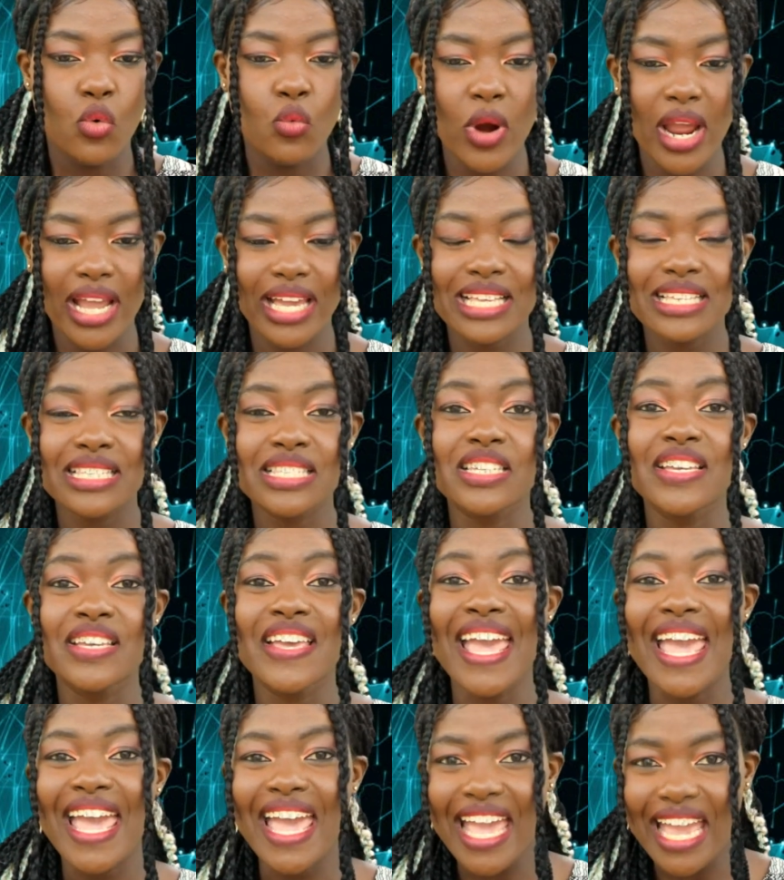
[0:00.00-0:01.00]
workers to
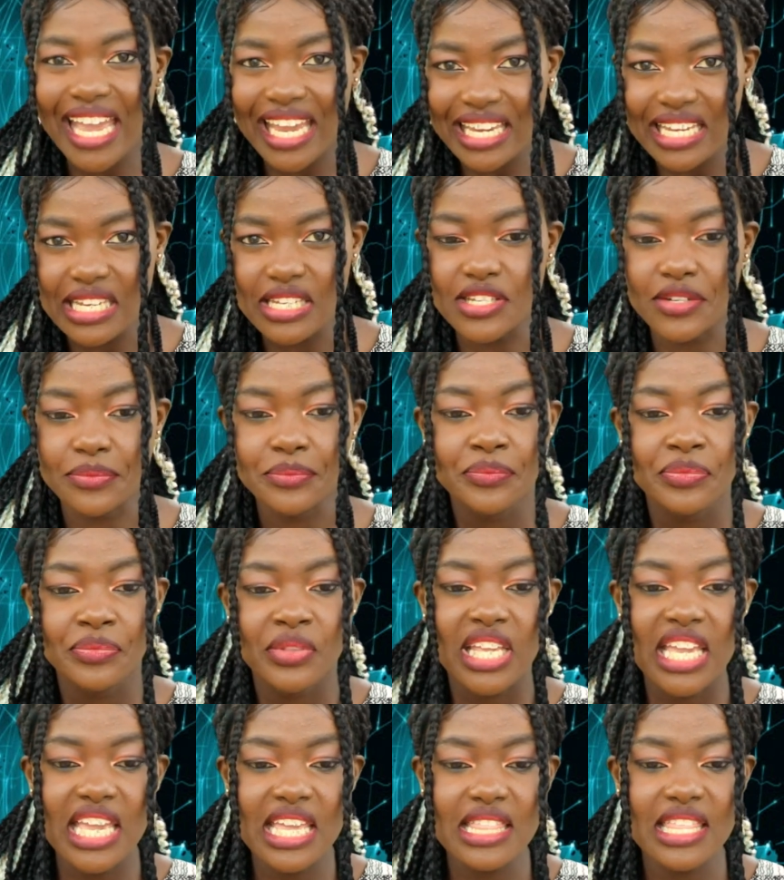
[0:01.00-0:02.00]
aid
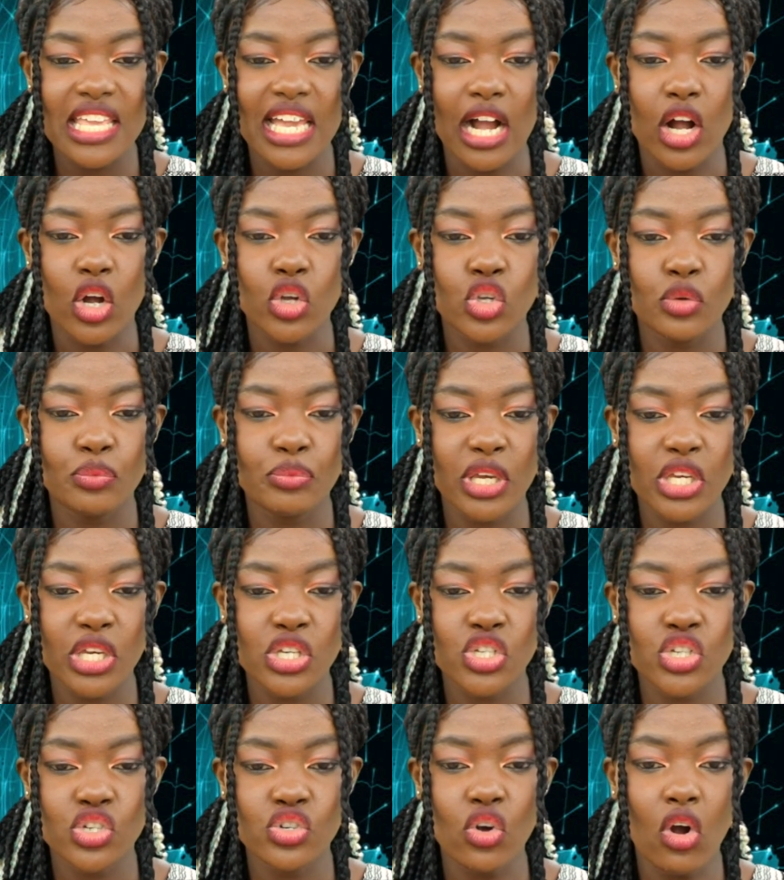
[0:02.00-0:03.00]
in their
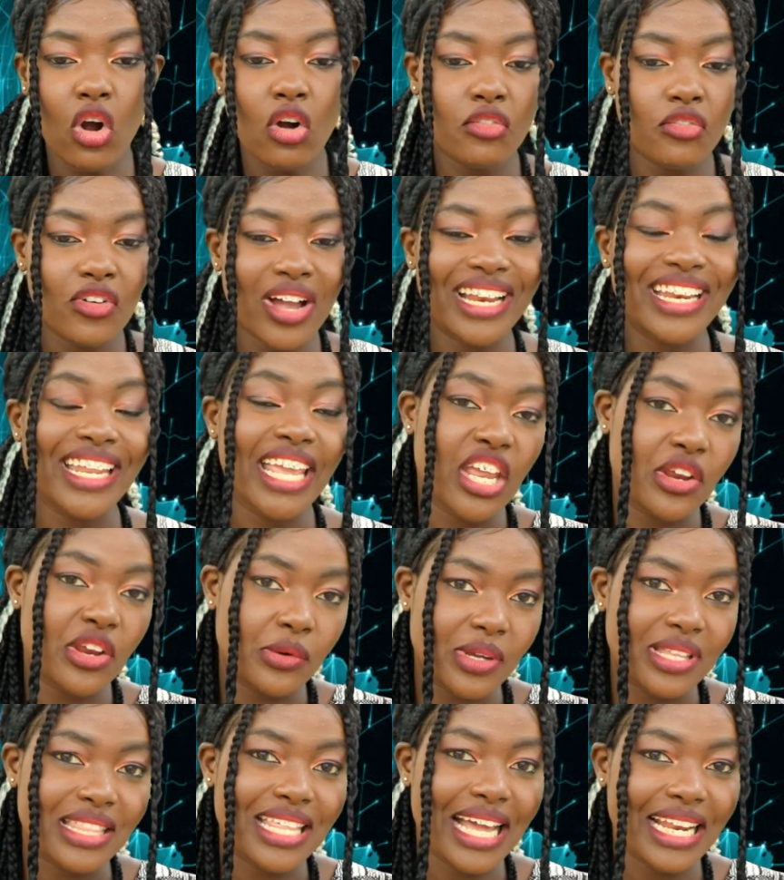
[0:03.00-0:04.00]
occupation of an
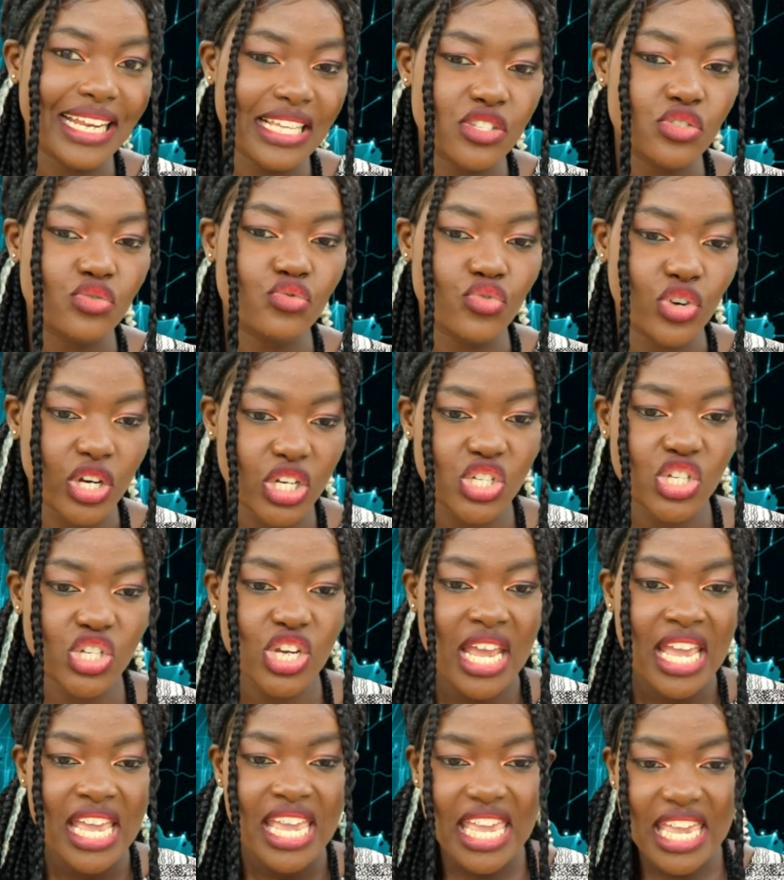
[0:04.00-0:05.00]
area that is rich
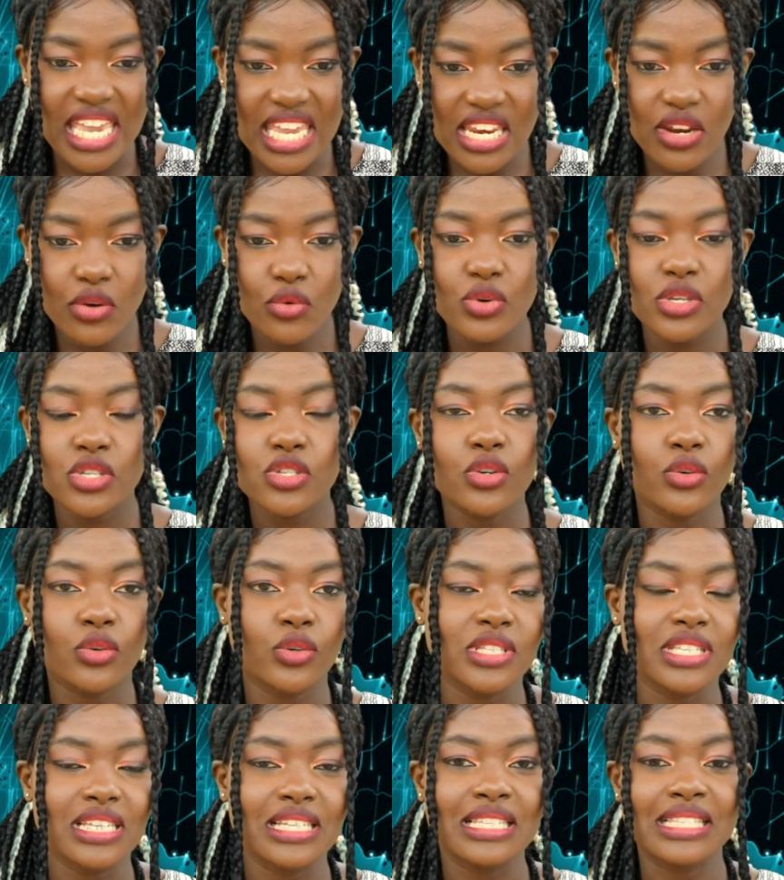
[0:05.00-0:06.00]
in
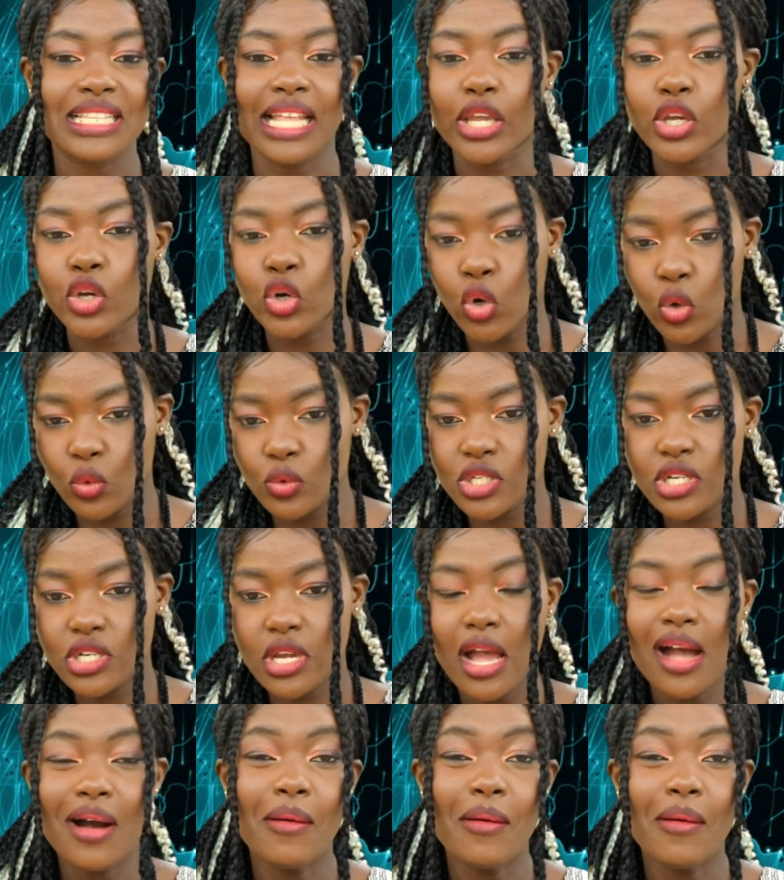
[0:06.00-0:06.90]
resources like gold,